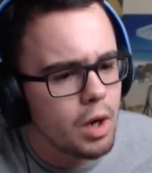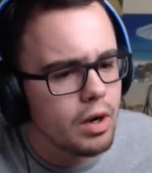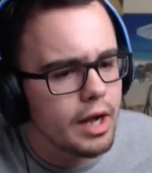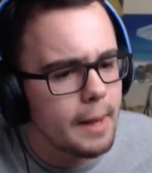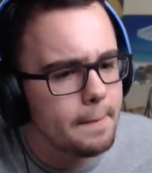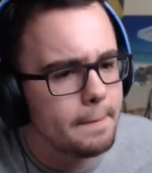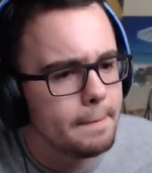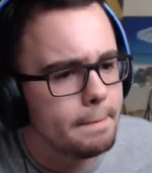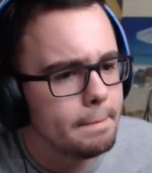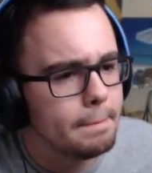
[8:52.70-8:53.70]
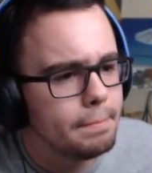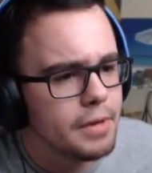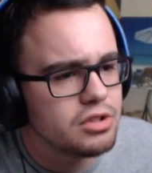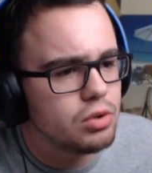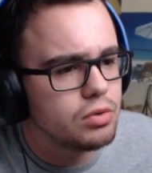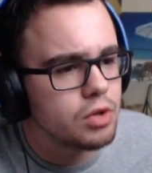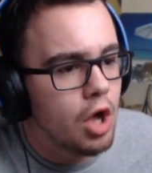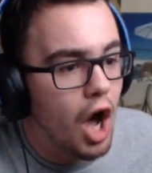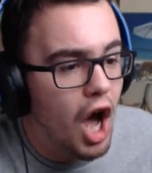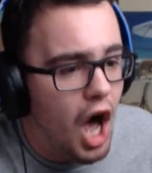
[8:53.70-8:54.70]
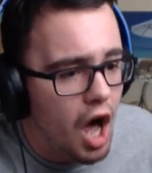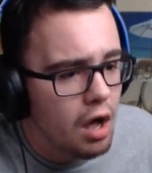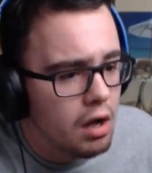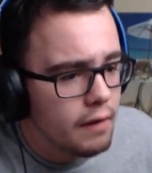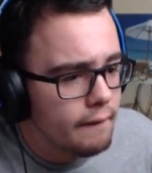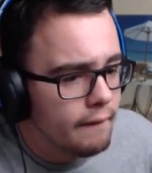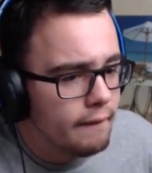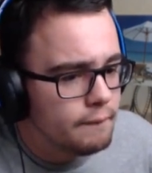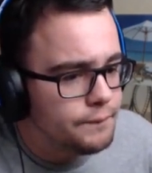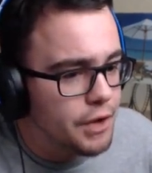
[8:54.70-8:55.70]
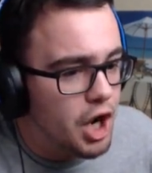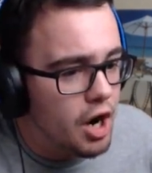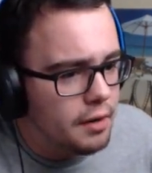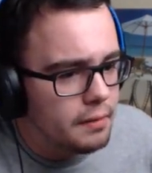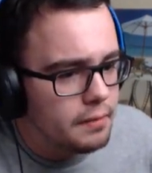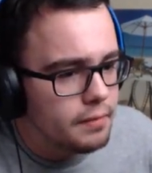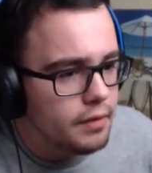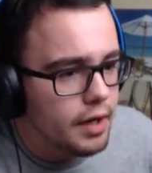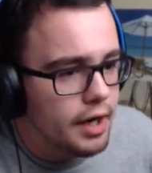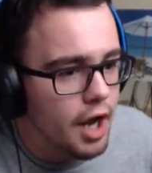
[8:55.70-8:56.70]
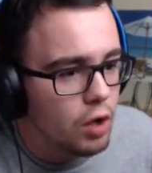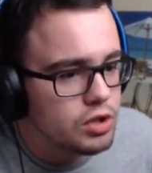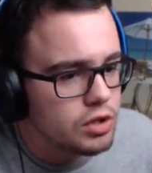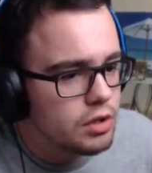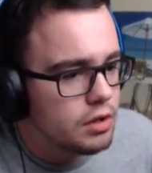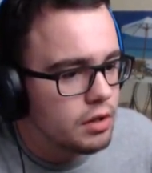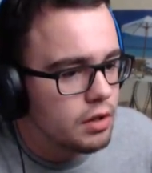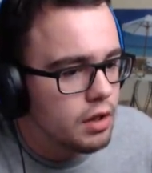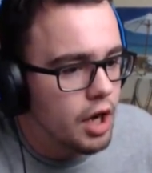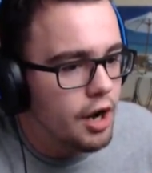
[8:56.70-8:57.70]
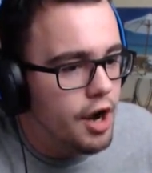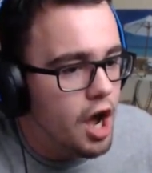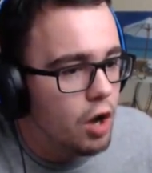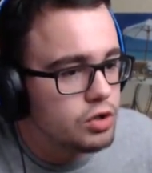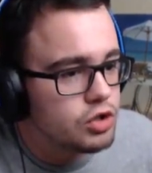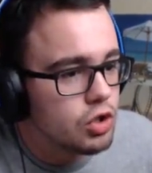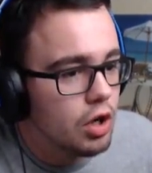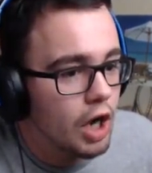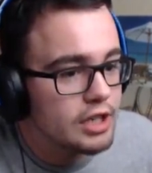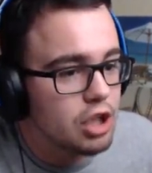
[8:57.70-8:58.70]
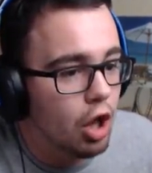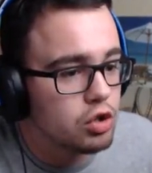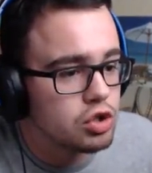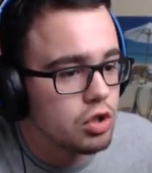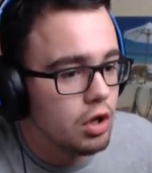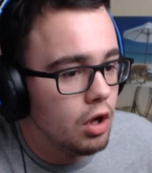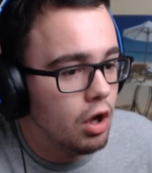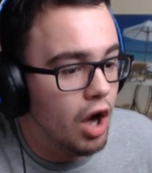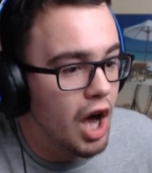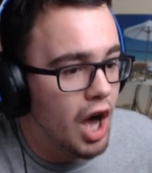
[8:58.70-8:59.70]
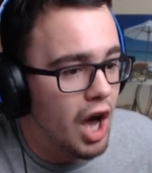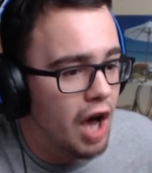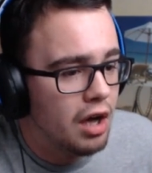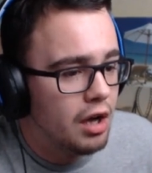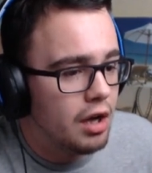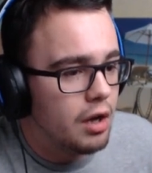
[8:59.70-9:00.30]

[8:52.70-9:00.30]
Okay. Not too- Ah! Barry, He knows! He knows! There's ghosts! Ah!